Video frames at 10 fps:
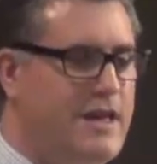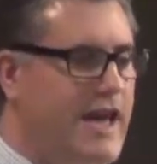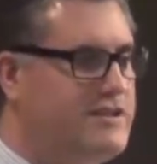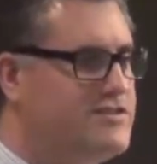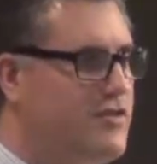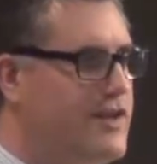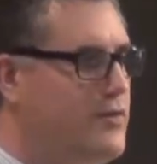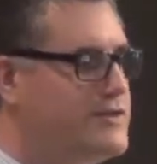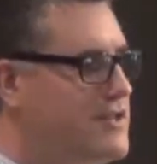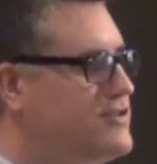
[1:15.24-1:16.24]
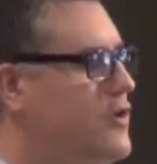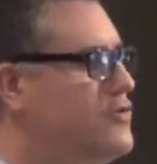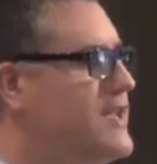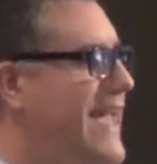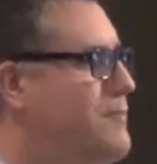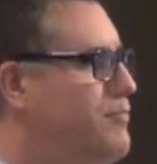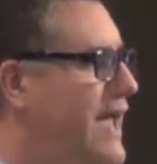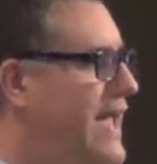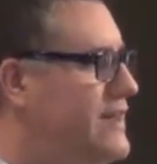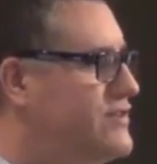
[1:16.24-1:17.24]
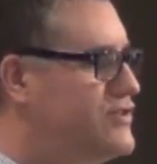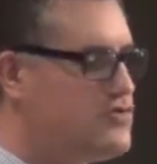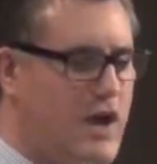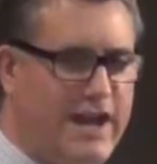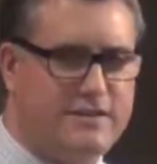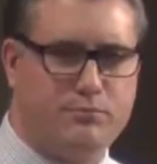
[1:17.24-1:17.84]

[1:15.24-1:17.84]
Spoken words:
And so there was a total campaign to try